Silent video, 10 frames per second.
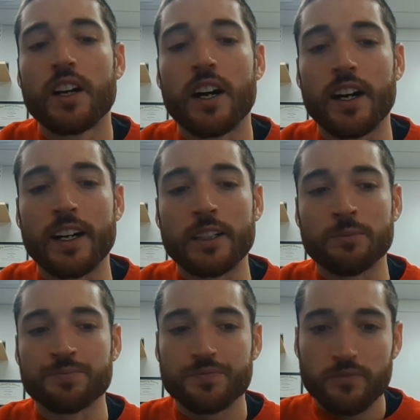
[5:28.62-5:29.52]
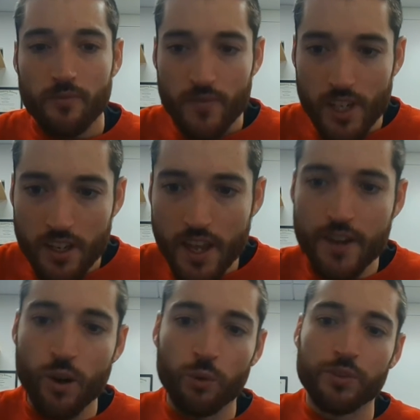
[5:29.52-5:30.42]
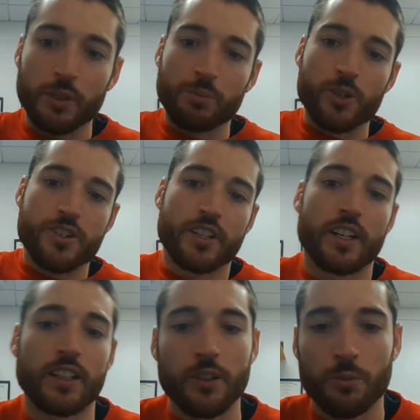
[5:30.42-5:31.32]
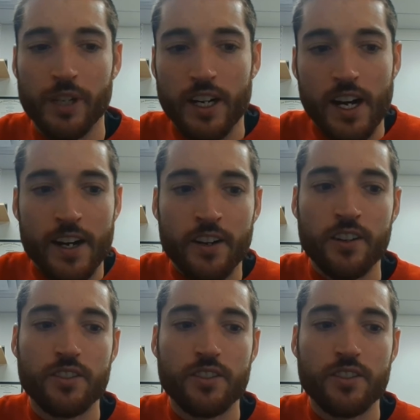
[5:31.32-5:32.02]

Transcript: and hopefully push it a little bit higher.